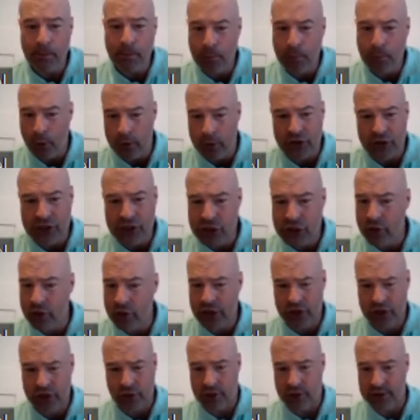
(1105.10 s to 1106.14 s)
important
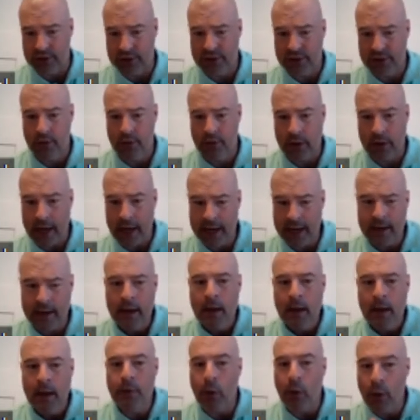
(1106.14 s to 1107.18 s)
shooting drills, right?
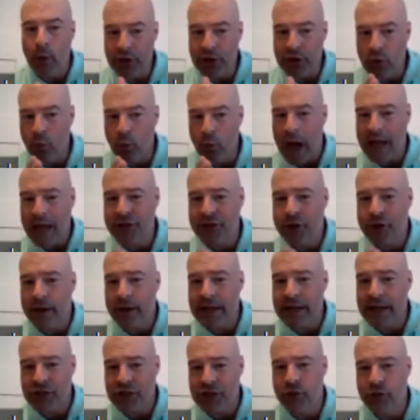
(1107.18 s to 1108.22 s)
But when you watch
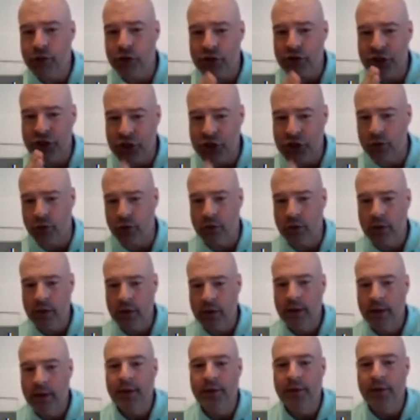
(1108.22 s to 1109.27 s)
great shooters shoot,
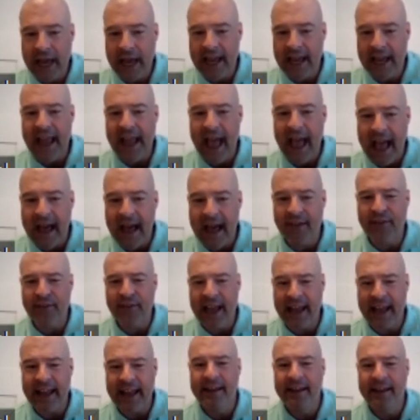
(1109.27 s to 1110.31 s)
they have
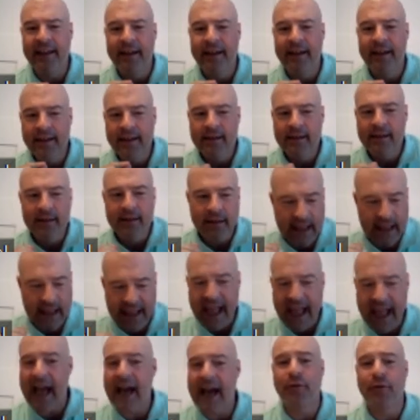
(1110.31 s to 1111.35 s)
a
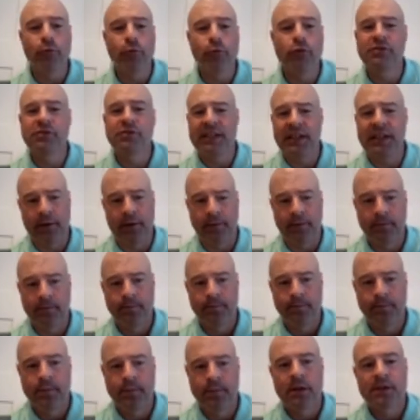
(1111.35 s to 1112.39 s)
routine.
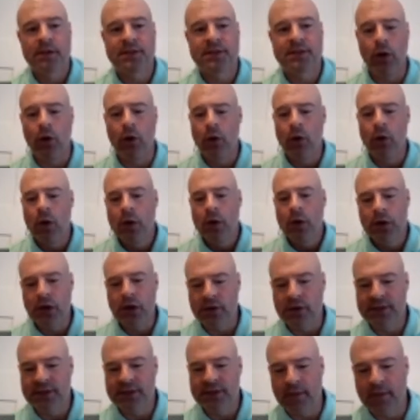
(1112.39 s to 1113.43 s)
So,
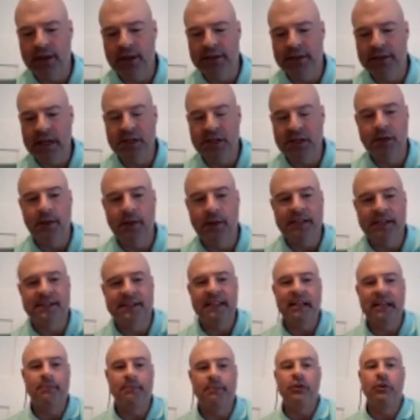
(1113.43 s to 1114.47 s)
some of the things you might
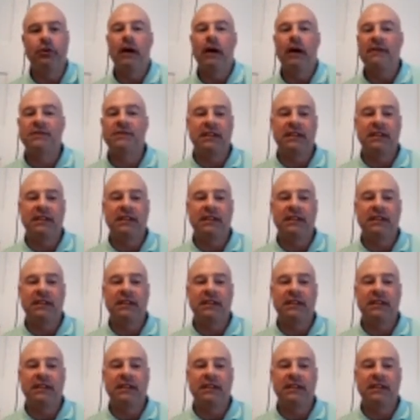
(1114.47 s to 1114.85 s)
see them do, I've